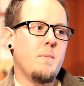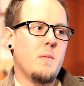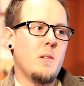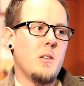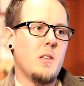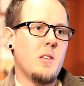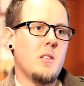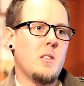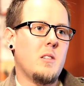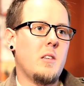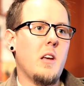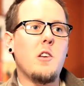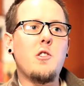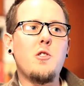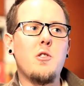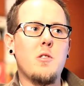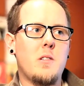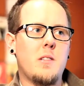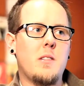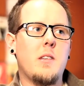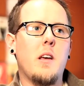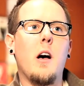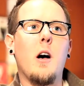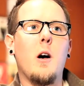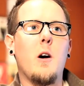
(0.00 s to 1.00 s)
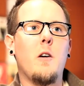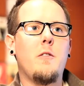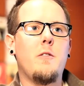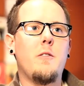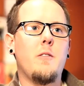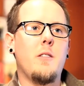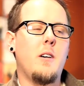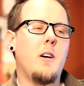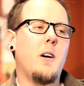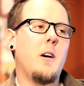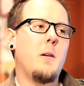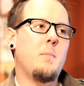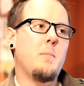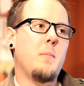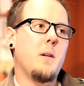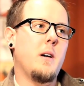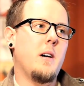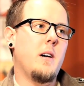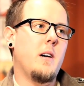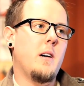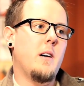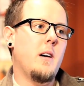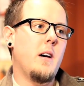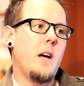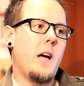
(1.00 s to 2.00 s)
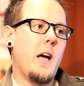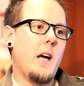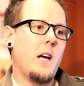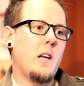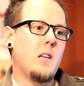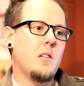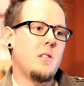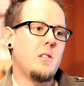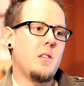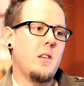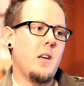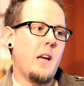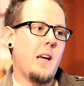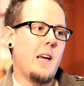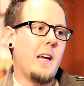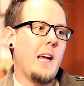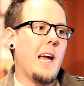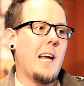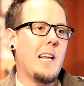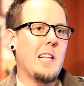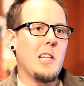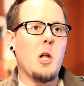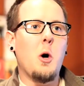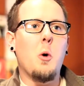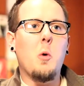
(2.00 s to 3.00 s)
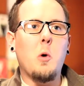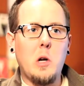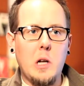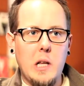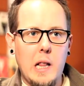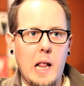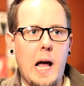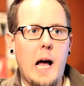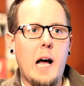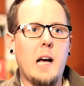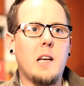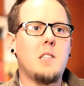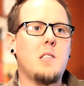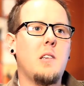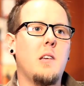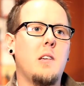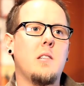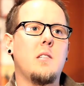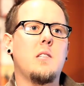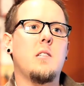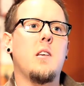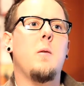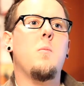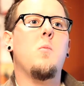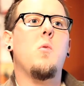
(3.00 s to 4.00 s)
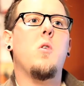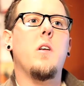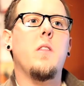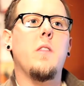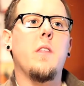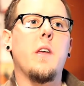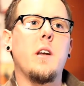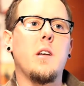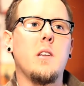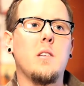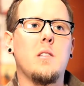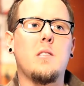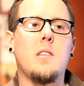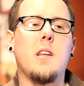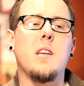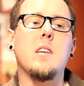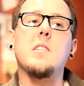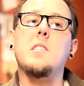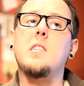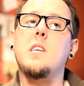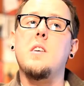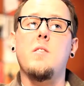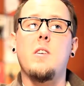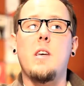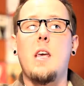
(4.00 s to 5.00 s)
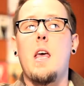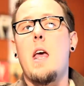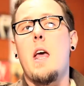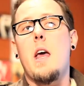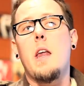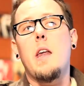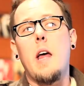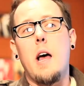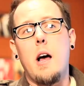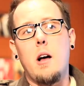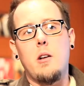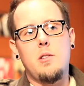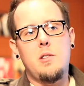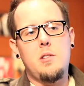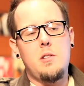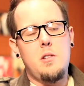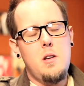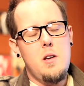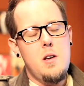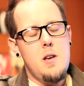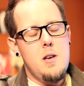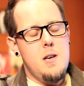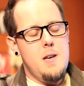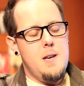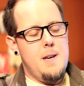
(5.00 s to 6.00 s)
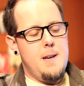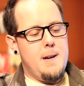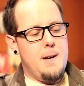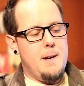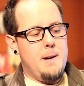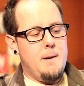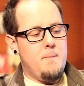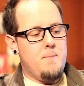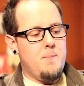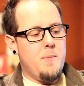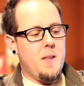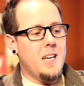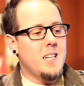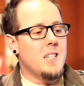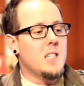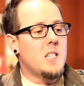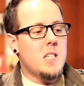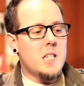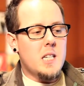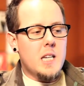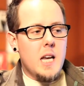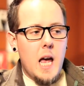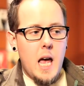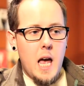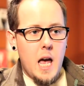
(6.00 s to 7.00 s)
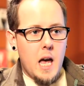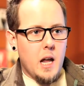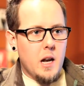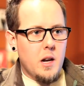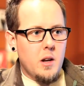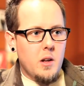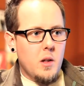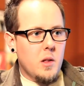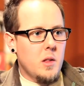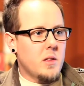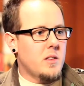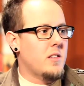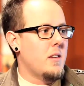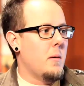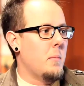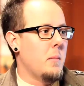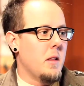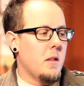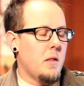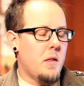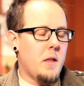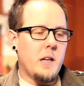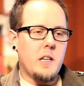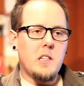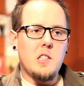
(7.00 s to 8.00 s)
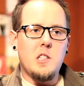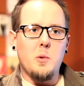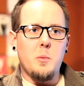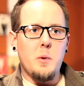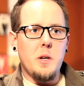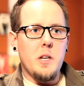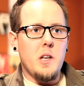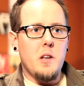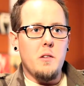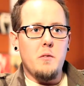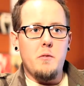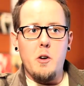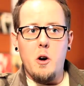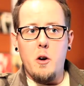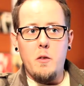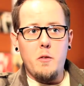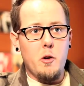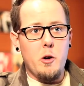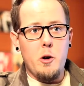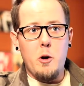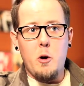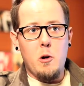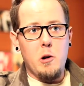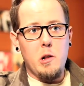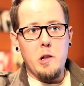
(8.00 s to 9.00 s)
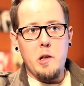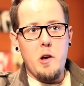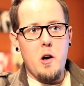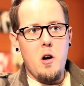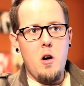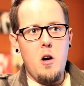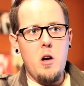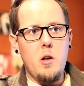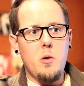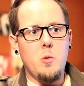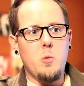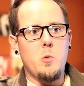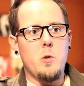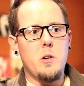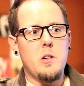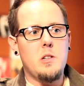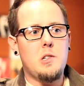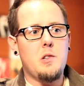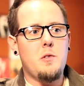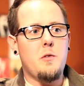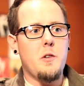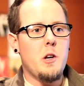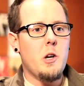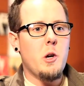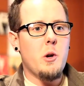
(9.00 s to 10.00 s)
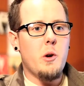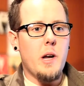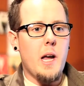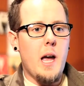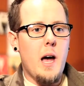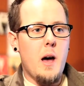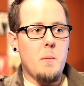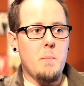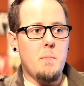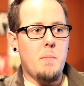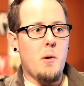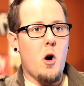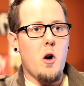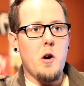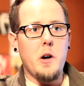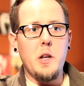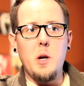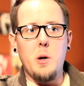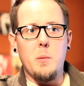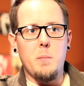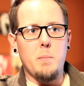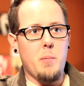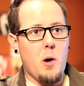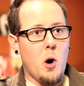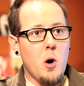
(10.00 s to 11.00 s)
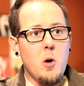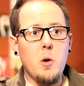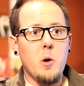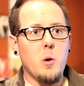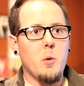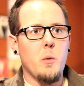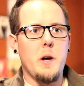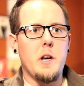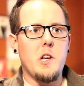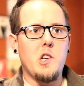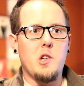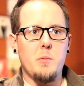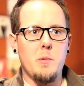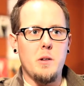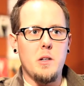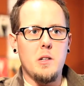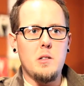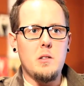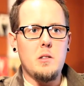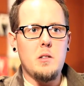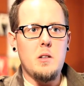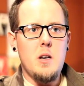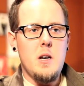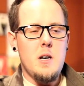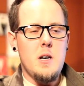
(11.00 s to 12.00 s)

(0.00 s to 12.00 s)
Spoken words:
set yourself up as a lower class, as someone that is giving handouts. Instead, some of the things that we did very, very early on was figuring out barter arrangements.